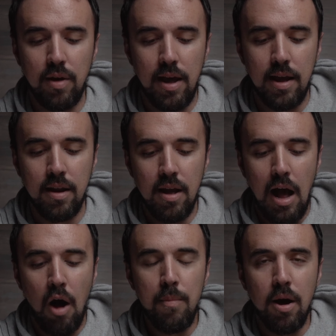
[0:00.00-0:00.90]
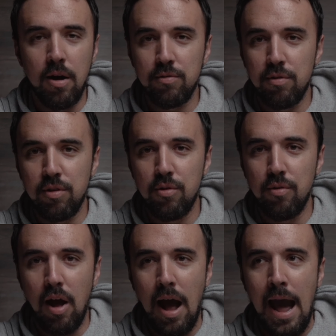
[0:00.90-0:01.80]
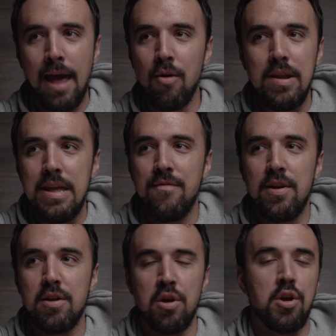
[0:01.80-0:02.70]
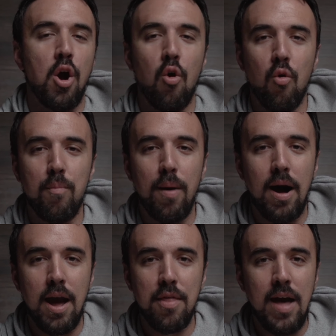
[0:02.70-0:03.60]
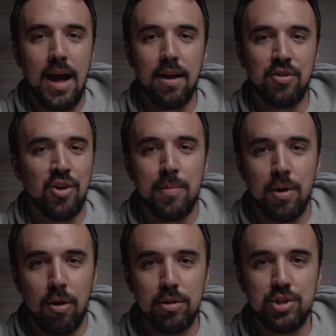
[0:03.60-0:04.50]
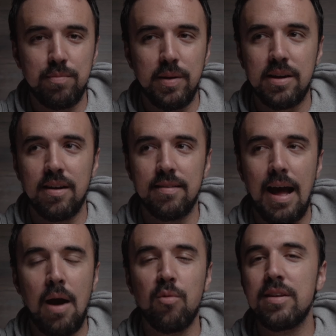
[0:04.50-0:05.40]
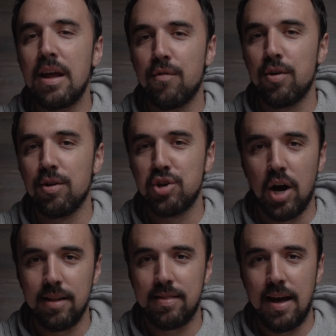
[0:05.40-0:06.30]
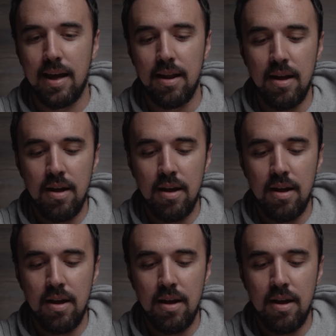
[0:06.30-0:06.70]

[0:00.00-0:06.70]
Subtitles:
And I'll be honest with you, I don't even go by that terminology because I was never taught that.